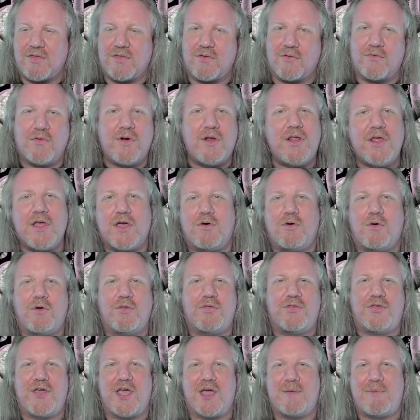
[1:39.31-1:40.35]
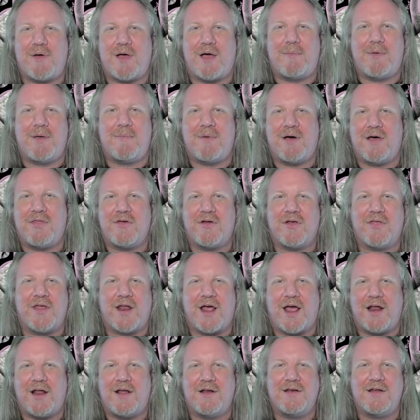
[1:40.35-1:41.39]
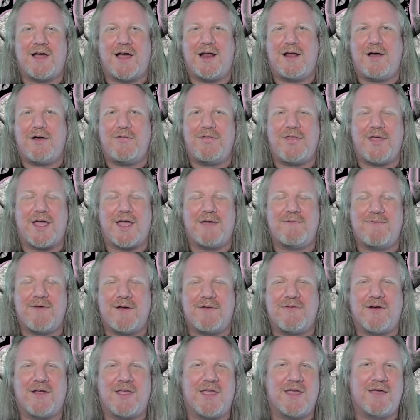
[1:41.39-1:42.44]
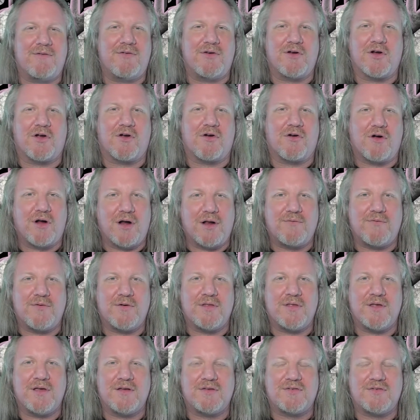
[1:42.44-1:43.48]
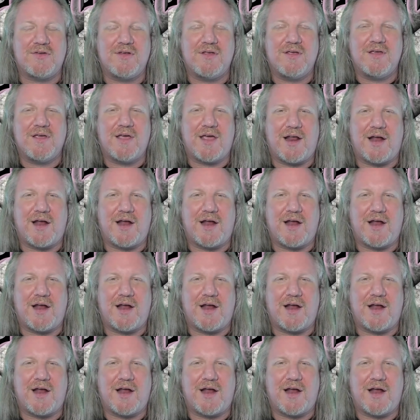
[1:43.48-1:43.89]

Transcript: the really cool thing about my mother that I don't think I've ever given her credit for this,